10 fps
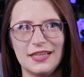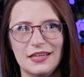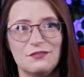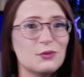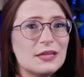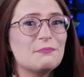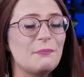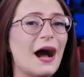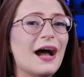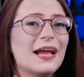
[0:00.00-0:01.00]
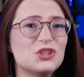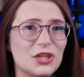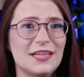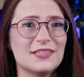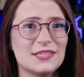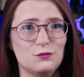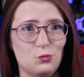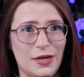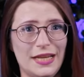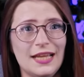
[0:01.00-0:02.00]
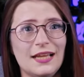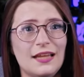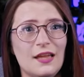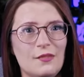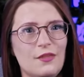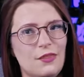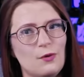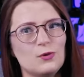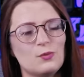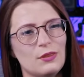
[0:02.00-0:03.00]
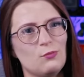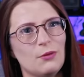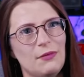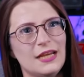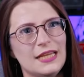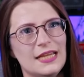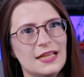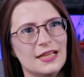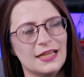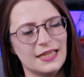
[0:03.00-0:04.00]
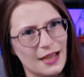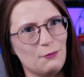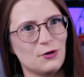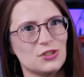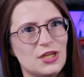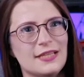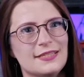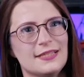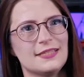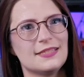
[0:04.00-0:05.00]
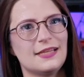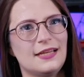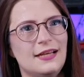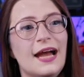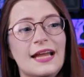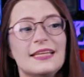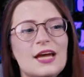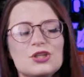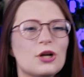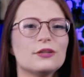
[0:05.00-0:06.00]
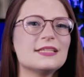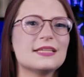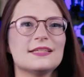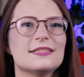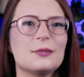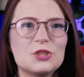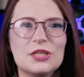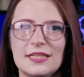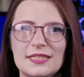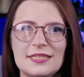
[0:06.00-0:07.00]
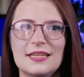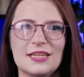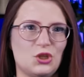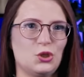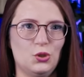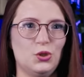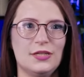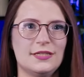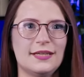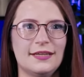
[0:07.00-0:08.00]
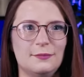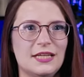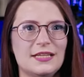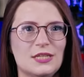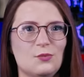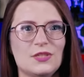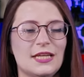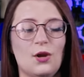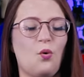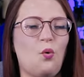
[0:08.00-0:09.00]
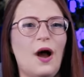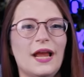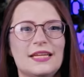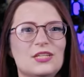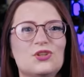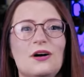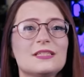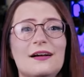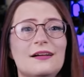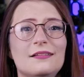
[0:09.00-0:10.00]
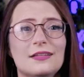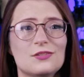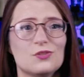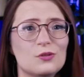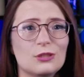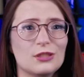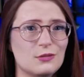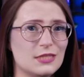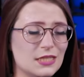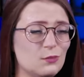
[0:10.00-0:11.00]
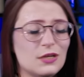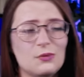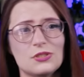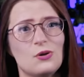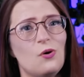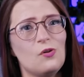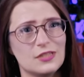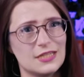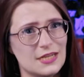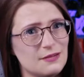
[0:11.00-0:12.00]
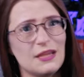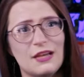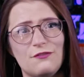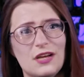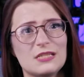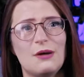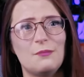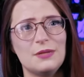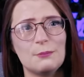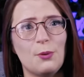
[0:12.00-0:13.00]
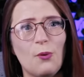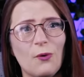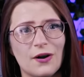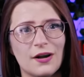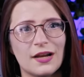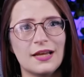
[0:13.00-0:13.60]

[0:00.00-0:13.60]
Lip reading: If you can buy chances of winning, then those with more money get more chances. And yet Charlie's consumption is seen as good because he was a quiet, docile consumer who did what he was told and didn't make a fuss about being poor.